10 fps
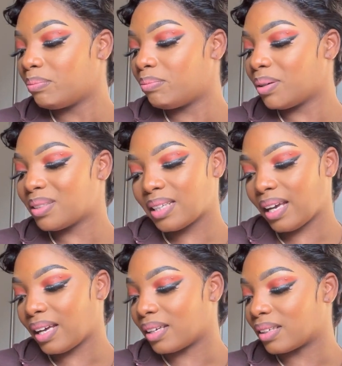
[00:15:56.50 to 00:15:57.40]
But
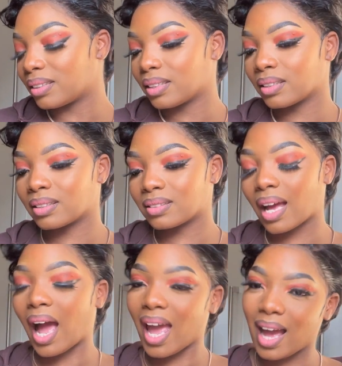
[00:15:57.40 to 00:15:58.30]
yeah,
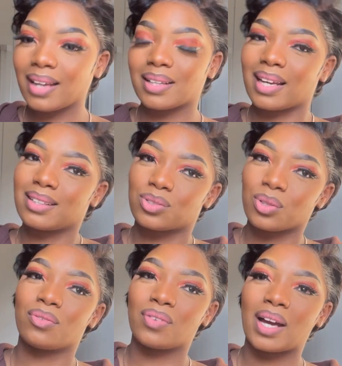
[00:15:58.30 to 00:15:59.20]
I
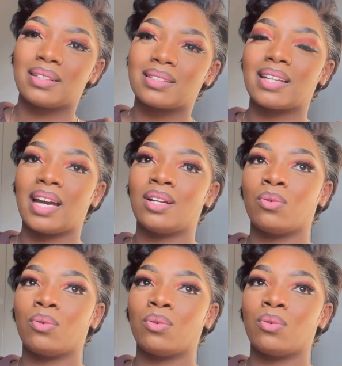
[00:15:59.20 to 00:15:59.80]
sort of understand